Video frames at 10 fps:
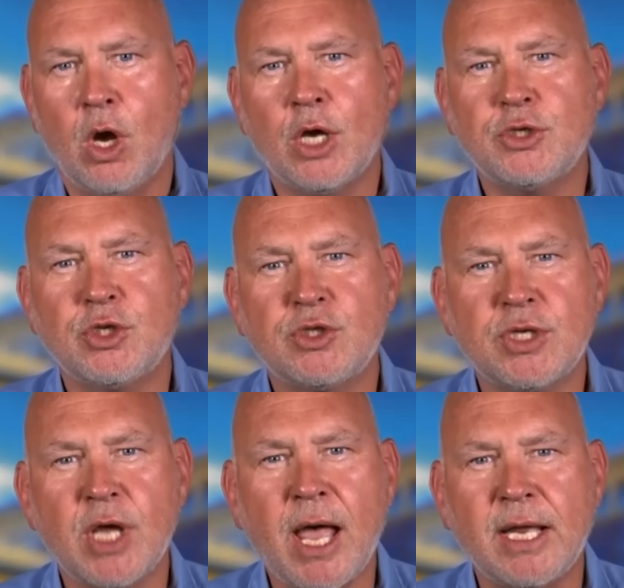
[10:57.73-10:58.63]
A
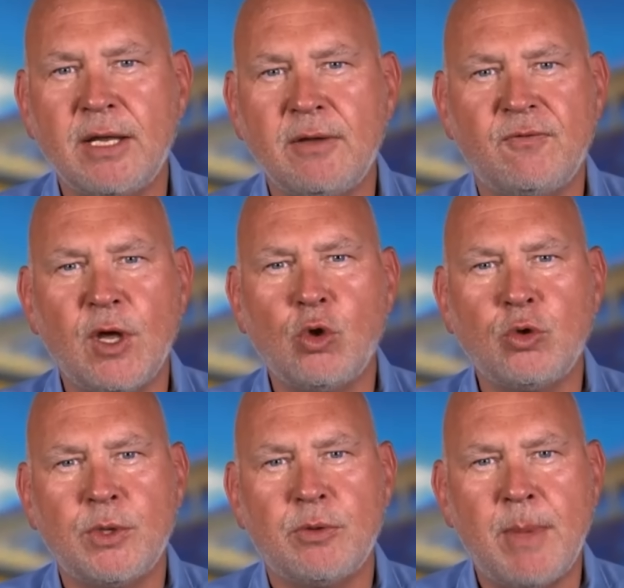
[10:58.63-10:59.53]
society
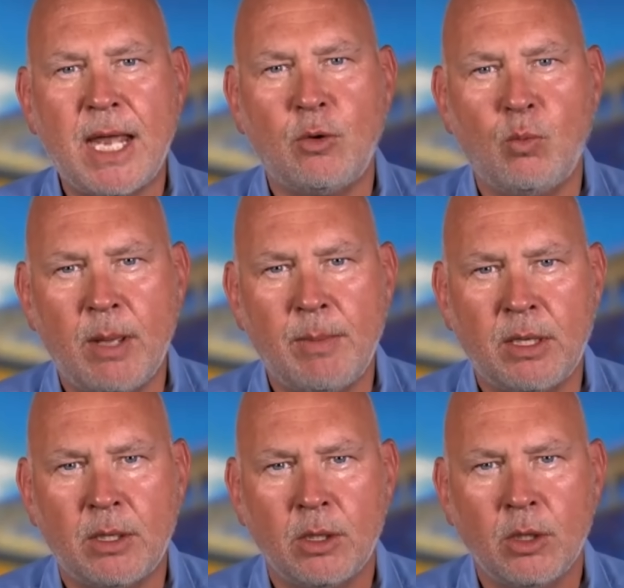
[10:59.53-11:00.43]
filled with men and women